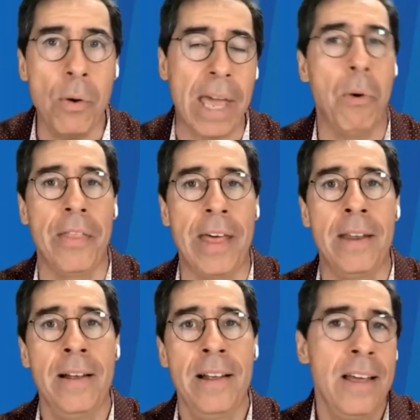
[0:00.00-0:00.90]
okay, well
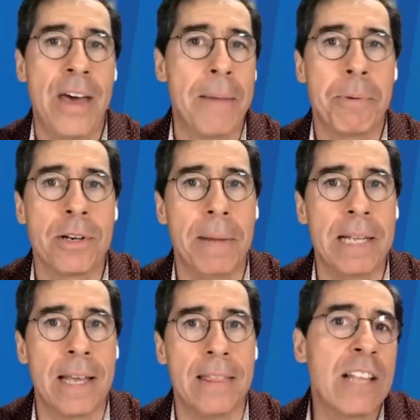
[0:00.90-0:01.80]
then that person might